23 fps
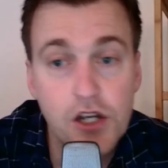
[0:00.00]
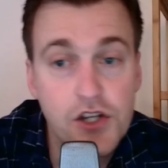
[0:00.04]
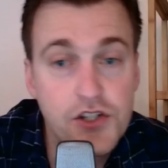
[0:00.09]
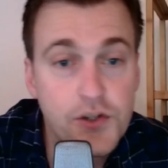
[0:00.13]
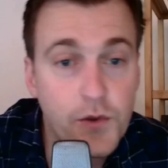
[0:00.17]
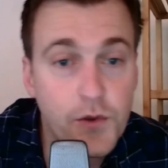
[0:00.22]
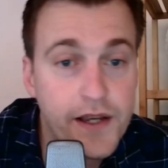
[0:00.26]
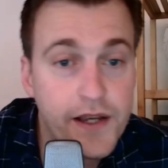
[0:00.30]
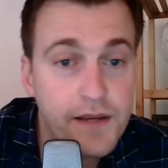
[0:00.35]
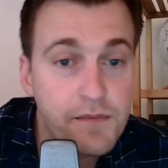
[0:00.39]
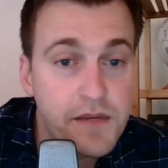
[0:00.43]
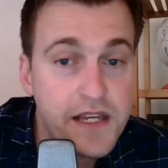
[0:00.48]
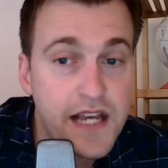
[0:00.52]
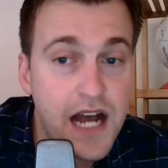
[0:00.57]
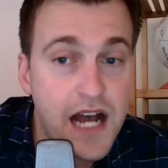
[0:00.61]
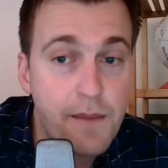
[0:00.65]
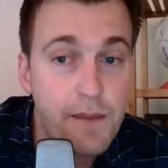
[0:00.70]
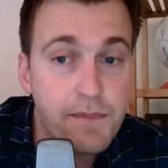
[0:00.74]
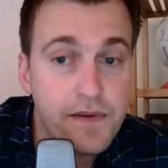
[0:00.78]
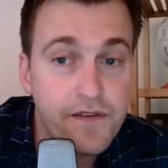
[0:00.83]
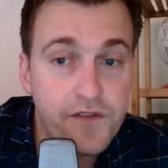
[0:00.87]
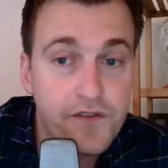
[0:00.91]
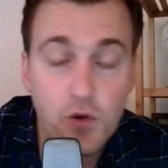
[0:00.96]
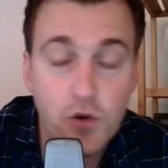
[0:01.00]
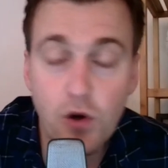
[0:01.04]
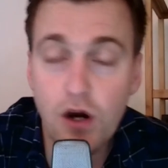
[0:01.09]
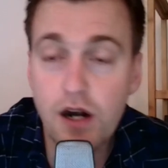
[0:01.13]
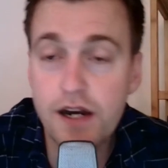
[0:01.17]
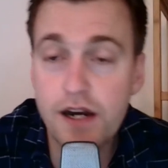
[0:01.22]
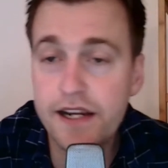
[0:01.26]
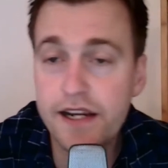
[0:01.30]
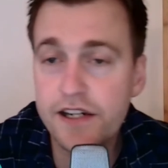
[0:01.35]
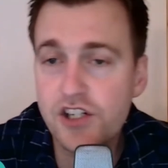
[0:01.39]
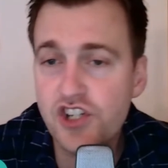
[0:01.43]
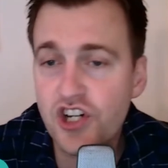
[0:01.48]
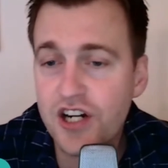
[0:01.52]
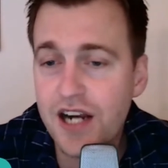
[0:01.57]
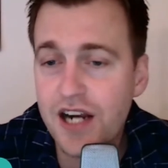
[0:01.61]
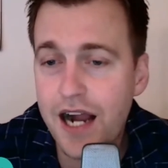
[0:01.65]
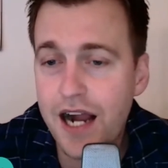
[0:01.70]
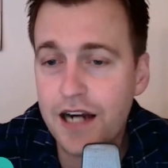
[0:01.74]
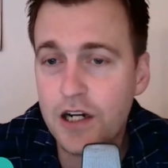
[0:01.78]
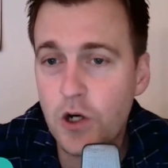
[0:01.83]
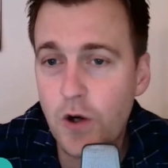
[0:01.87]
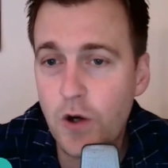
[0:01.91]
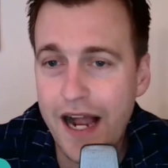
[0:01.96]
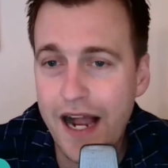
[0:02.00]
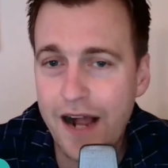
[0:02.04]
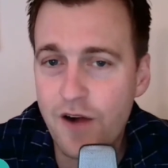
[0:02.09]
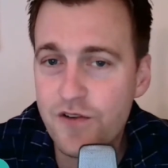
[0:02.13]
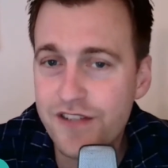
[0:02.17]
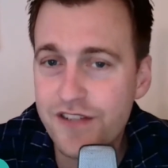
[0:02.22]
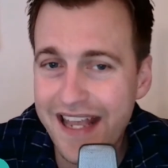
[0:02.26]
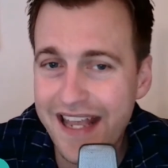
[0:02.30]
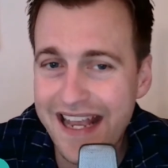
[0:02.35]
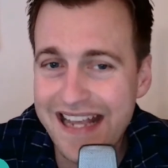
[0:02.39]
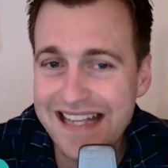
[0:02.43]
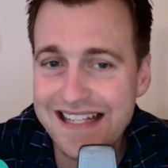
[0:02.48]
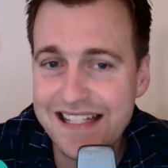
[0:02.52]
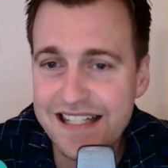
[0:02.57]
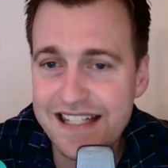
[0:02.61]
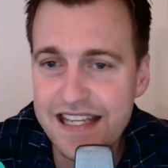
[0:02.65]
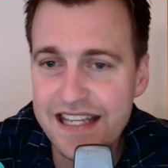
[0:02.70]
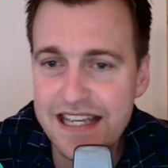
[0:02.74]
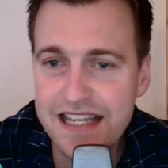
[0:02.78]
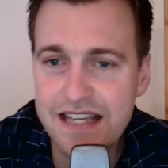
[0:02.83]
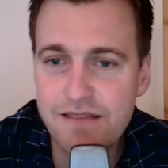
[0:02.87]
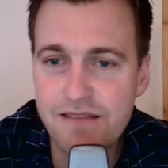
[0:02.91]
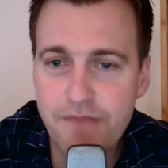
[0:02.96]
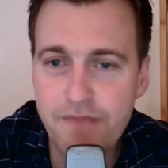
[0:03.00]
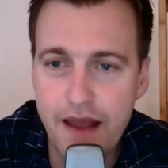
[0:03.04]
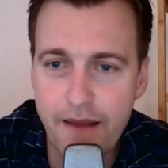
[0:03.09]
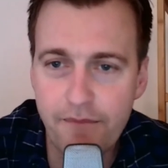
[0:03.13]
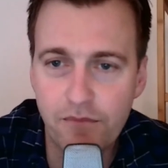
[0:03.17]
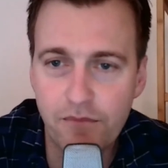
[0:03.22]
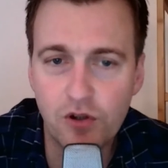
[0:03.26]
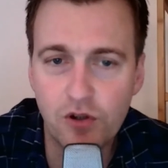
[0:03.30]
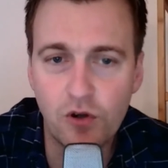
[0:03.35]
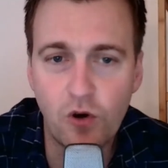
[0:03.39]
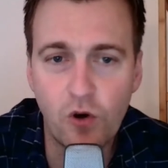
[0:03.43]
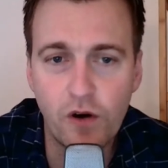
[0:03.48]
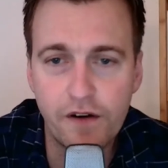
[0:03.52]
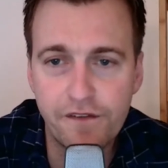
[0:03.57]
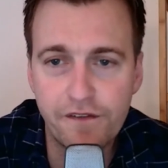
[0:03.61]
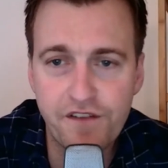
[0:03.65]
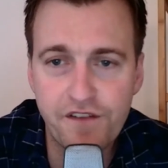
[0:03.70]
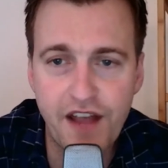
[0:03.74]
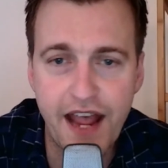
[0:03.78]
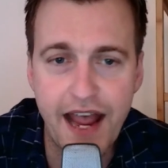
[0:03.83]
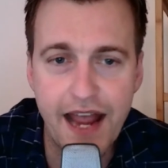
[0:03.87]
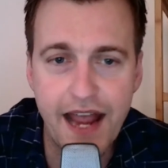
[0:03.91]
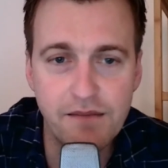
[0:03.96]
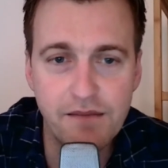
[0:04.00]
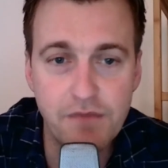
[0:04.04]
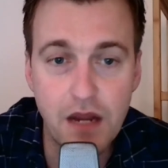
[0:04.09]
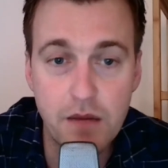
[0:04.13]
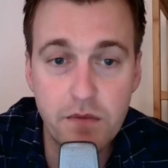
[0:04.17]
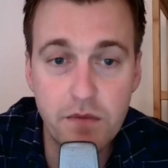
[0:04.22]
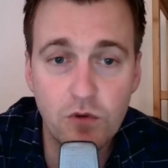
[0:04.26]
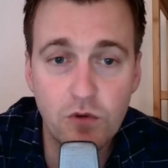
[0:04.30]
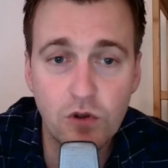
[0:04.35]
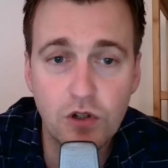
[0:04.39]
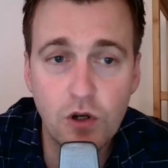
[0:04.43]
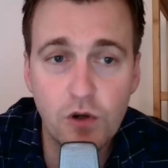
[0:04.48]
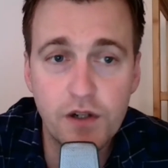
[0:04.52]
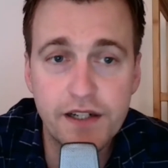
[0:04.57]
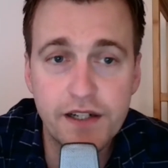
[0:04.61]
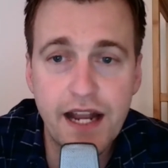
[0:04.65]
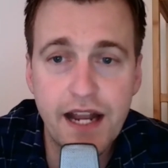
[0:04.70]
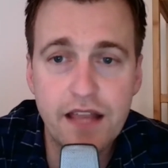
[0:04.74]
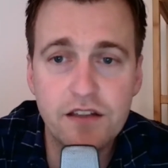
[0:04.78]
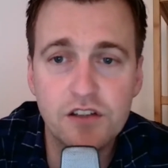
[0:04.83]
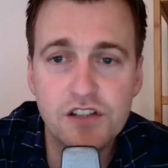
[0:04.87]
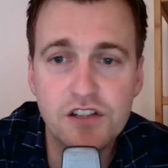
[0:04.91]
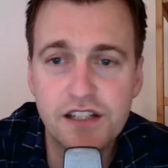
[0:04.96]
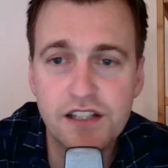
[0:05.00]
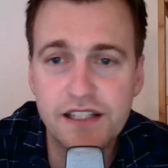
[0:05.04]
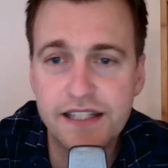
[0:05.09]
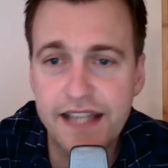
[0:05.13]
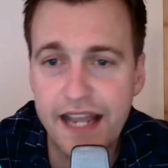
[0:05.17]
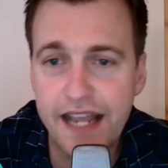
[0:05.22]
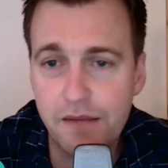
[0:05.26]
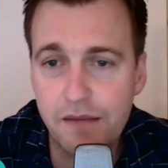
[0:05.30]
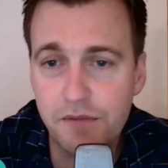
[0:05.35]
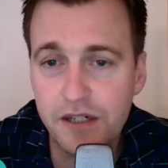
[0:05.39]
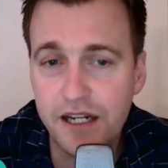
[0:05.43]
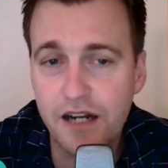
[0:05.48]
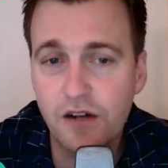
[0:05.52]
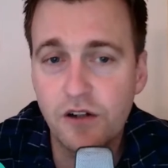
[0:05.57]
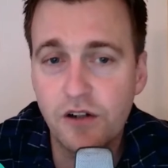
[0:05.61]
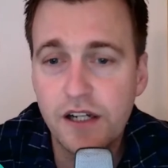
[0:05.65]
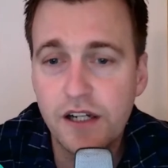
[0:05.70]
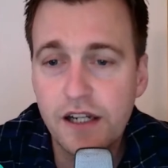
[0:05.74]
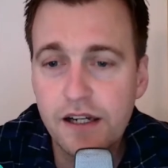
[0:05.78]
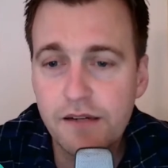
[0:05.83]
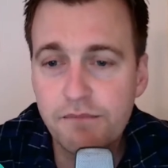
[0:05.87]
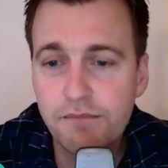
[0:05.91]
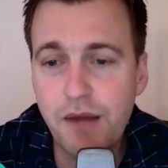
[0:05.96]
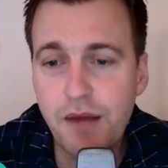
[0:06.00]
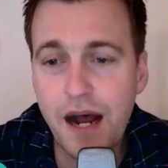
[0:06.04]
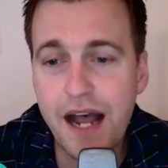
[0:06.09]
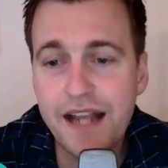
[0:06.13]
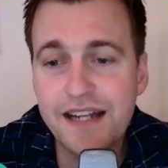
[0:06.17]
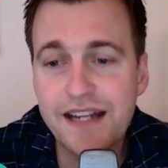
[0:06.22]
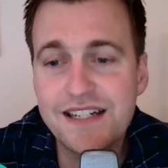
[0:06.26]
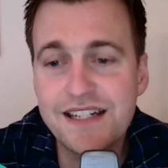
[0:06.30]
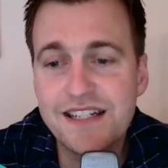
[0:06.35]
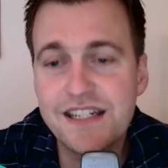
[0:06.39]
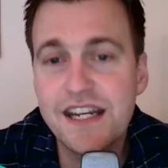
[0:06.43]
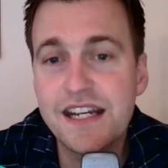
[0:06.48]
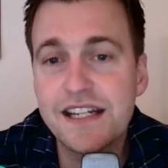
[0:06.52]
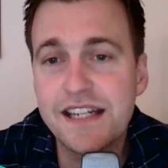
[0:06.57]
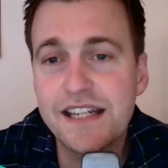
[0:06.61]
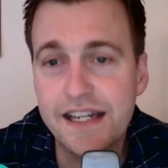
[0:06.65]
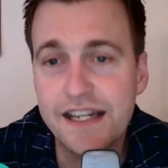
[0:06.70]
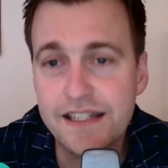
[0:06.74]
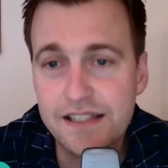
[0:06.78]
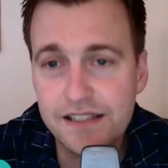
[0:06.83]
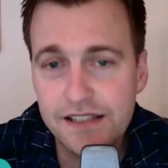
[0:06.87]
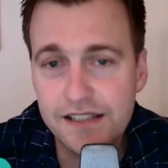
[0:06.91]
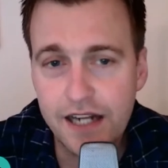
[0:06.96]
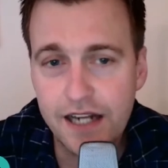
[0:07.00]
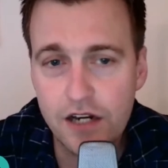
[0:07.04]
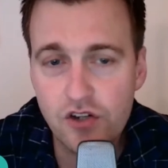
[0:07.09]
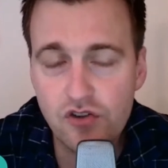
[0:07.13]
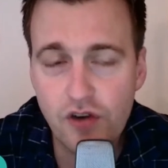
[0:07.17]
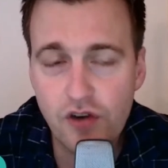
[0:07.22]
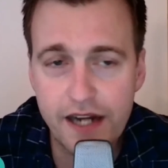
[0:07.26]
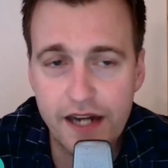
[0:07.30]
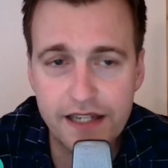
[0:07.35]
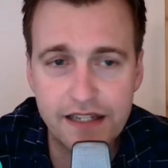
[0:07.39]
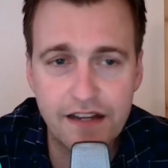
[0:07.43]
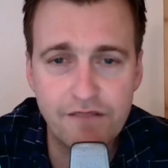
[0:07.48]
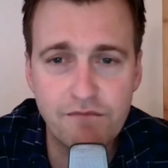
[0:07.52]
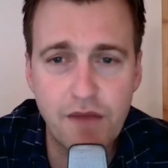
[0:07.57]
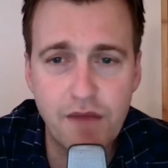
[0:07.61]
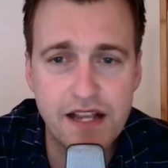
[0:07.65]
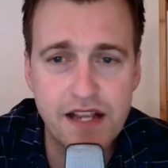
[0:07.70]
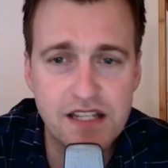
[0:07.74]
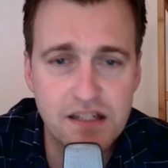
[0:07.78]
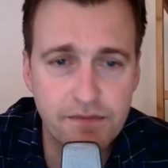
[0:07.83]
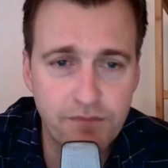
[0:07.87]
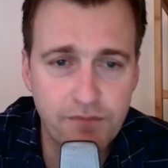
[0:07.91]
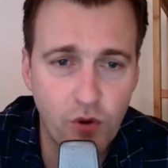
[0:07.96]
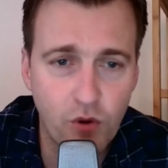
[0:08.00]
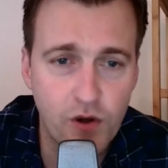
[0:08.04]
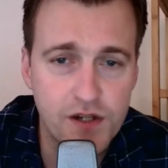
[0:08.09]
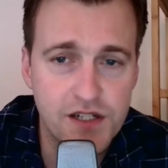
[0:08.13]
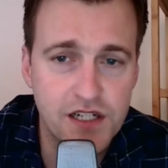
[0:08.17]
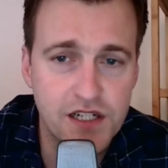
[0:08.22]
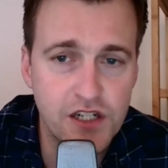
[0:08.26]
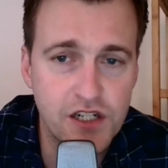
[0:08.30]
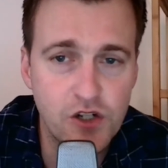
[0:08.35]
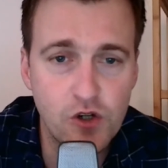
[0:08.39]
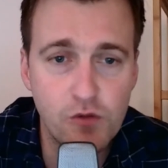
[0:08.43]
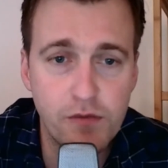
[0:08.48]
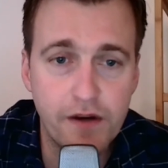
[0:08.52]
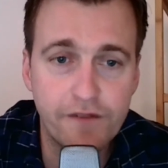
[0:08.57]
So hit me up if you are a Chicago House AC member or a fan. Maybe we'll go together to the game and I'll buy a ticket and try to give my support to you.